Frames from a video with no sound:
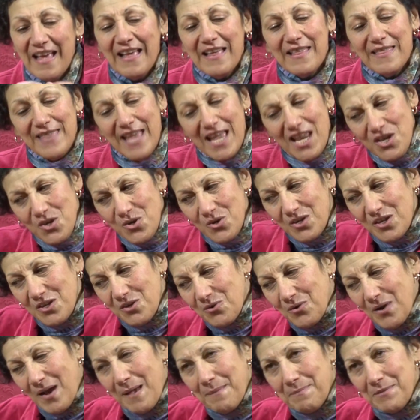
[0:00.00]
Then you can
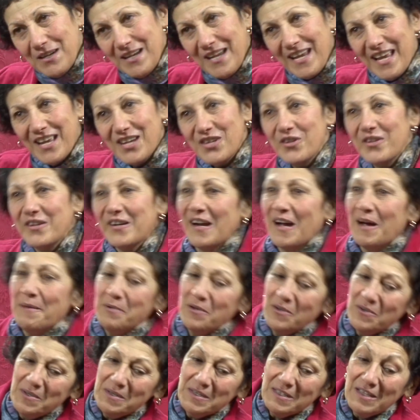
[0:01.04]
grab their hand or their
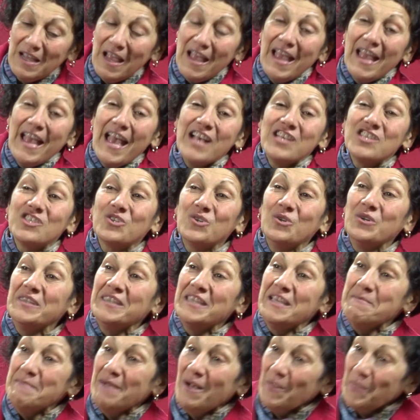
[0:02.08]
elbow and escort
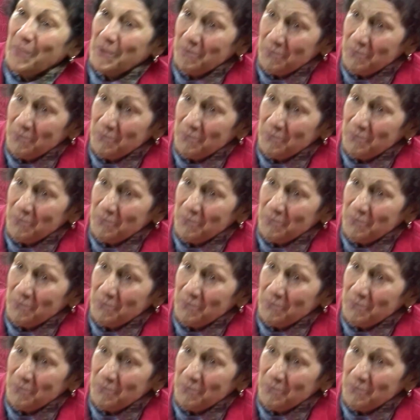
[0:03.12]
them out the